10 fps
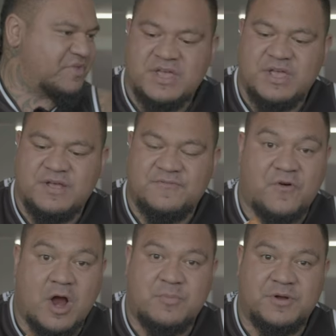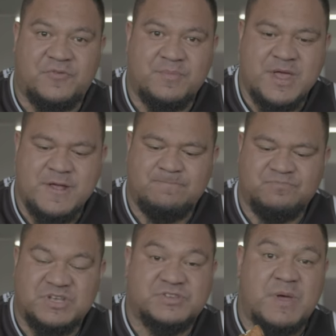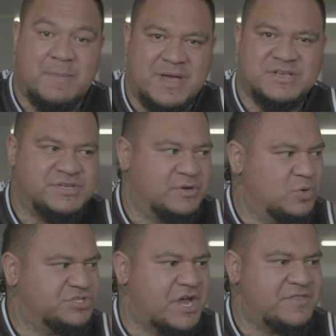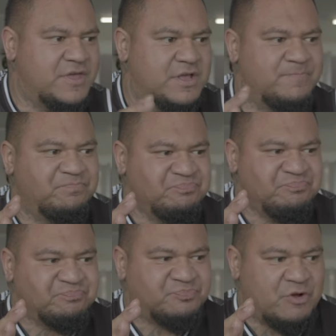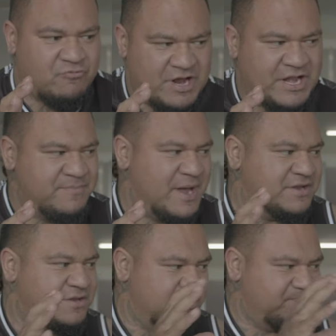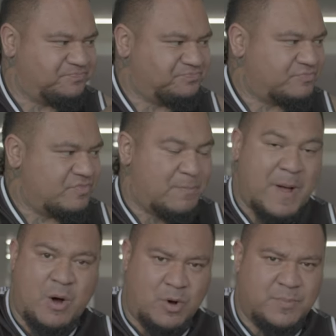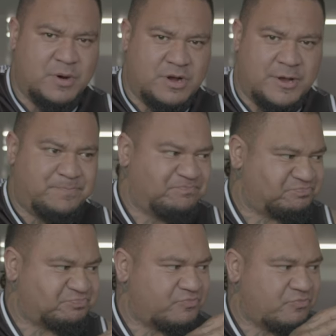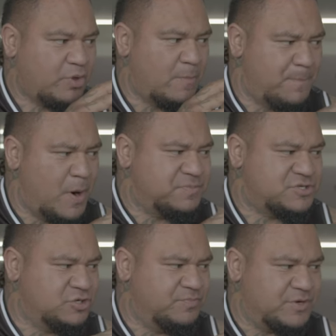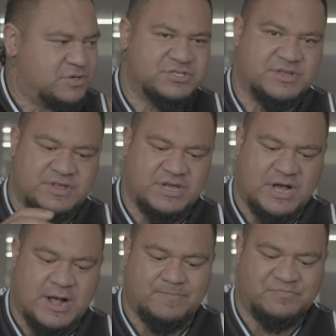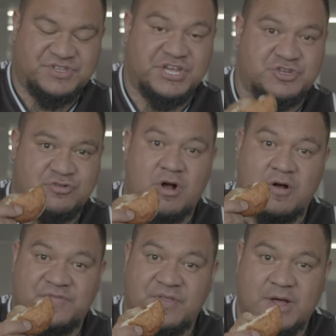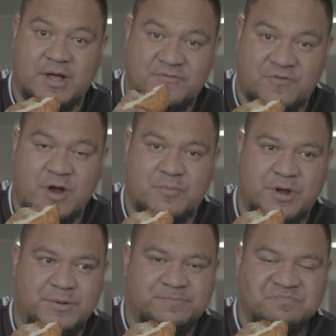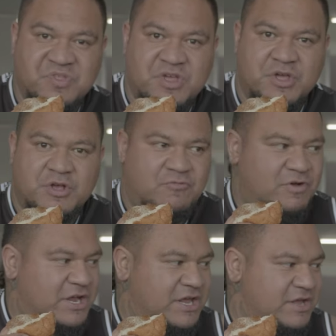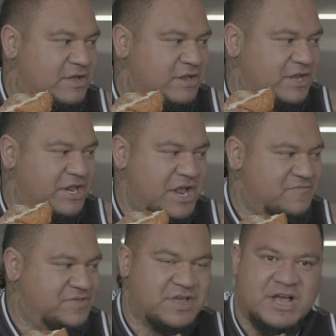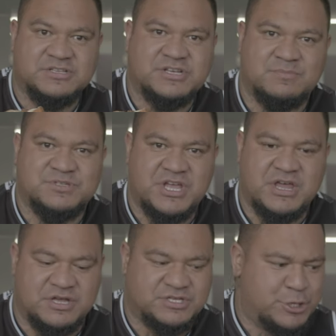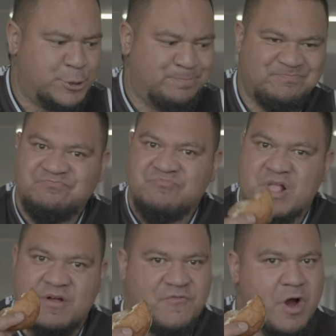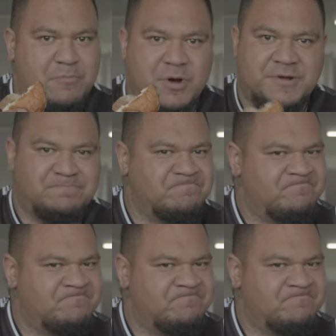The fry bread for me is amazing, which I think really made the Paua Burger pop too, because of the texture of the fry bread really let everything else come together. So fry bread,